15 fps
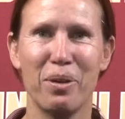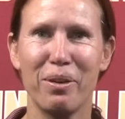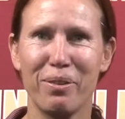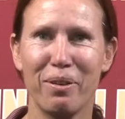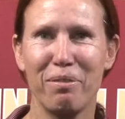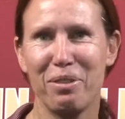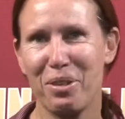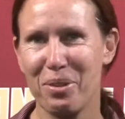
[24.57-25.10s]

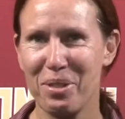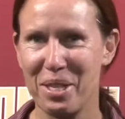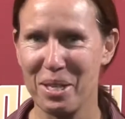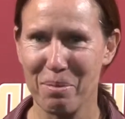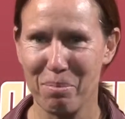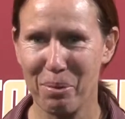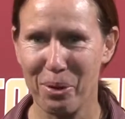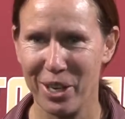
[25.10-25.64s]
reviewed the
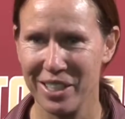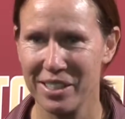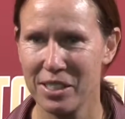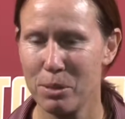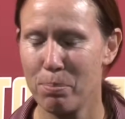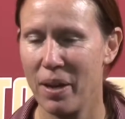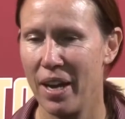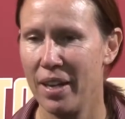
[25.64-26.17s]

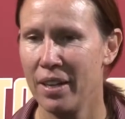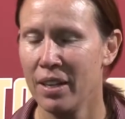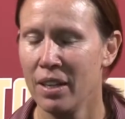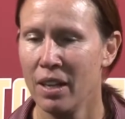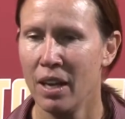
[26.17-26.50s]
importance, but